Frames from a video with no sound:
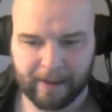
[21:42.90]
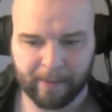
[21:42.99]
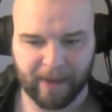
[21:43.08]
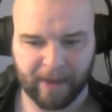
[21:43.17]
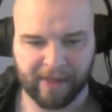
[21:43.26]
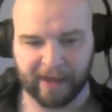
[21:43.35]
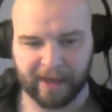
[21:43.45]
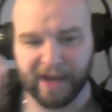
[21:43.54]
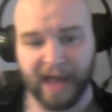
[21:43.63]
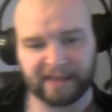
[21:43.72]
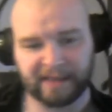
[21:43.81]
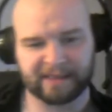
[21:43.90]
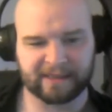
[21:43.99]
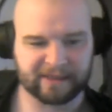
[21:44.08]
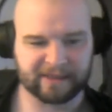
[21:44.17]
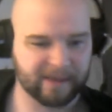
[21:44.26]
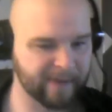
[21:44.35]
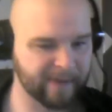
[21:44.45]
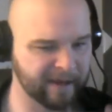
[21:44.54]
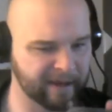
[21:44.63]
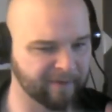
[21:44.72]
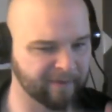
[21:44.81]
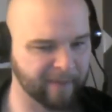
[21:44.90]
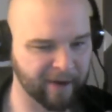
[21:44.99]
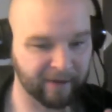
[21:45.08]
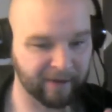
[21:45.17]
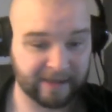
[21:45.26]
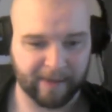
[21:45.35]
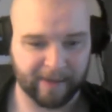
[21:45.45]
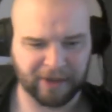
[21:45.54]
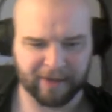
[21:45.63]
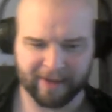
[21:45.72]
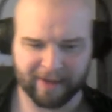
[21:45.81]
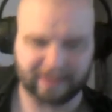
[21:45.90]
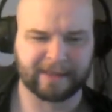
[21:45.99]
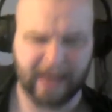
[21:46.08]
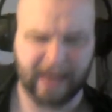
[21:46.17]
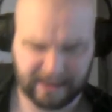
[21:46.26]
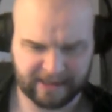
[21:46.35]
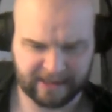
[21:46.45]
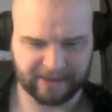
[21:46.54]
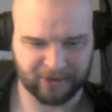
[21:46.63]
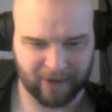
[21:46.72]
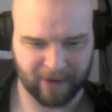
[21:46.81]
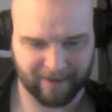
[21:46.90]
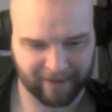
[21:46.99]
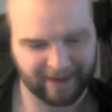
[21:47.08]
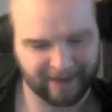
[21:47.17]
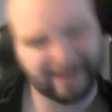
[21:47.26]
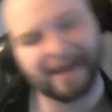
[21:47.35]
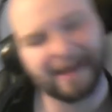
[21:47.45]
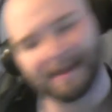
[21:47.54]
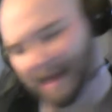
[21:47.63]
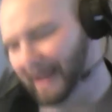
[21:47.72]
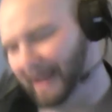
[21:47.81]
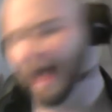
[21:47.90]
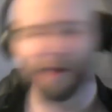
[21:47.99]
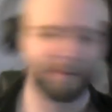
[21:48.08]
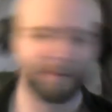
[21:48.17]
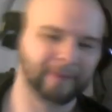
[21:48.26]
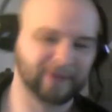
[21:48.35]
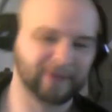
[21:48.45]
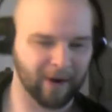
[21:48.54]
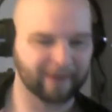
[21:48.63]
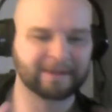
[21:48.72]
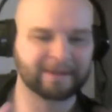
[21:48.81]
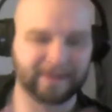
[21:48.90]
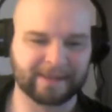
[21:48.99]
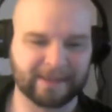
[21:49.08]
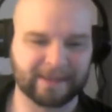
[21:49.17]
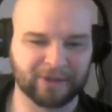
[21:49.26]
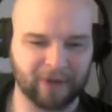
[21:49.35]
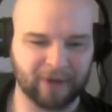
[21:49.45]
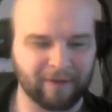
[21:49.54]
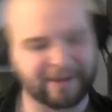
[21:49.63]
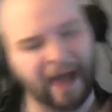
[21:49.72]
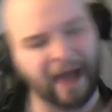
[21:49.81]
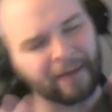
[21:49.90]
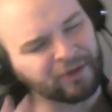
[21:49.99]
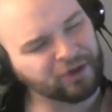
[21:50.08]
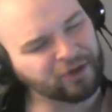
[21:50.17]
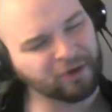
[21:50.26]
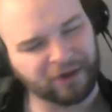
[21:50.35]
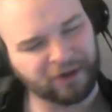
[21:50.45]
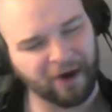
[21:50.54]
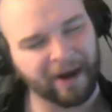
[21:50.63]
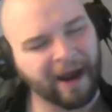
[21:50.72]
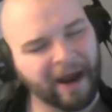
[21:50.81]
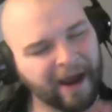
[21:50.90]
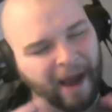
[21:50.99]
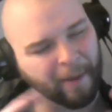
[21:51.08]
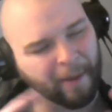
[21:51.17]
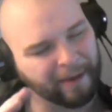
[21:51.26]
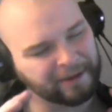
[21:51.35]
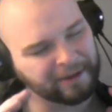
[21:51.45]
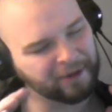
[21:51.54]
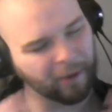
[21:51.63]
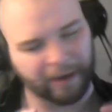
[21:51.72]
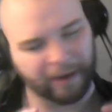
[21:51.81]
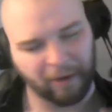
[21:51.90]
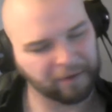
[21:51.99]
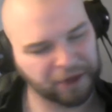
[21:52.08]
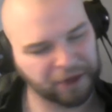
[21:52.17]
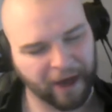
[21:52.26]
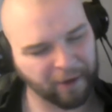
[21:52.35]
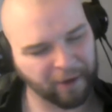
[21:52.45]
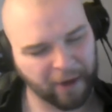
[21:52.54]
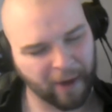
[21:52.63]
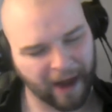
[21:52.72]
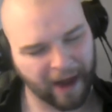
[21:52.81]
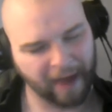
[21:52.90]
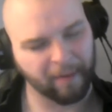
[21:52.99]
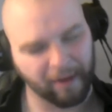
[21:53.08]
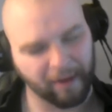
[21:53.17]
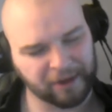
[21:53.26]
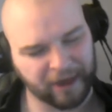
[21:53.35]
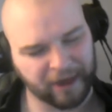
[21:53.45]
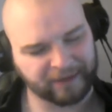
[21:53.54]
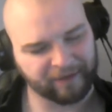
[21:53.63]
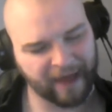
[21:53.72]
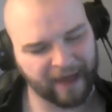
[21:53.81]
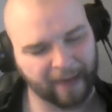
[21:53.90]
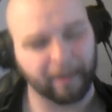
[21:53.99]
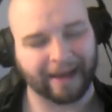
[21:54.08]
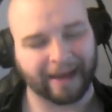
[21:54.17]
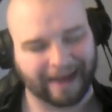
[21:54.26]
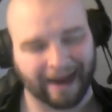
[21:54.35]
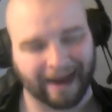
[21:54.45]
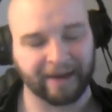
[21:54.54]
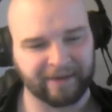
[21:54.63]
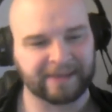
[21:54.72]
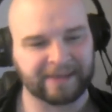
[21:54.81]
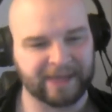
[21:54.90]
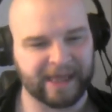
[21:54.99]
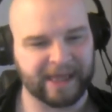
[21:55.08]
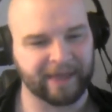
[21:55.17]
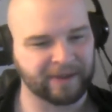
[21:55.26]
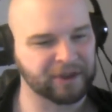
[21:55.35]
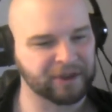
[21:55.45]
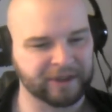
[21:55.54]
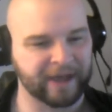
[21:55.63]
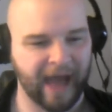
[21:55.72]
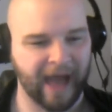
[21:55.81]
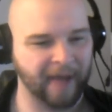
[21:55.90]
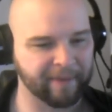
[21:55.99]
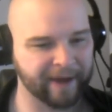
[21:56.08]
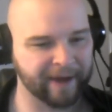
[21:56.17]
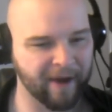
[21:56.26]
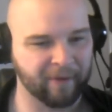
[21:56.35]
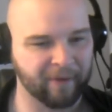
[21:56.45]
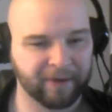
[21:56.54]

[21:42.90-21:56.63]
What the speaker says: But I think next season's gonna be even better, especially because next season's draft. But I'm sorry to this season's draft. I'm so sorry. I'm about to totally overshadow you, and I apologize for that. But it kind of is a thing that's just gonna happen now.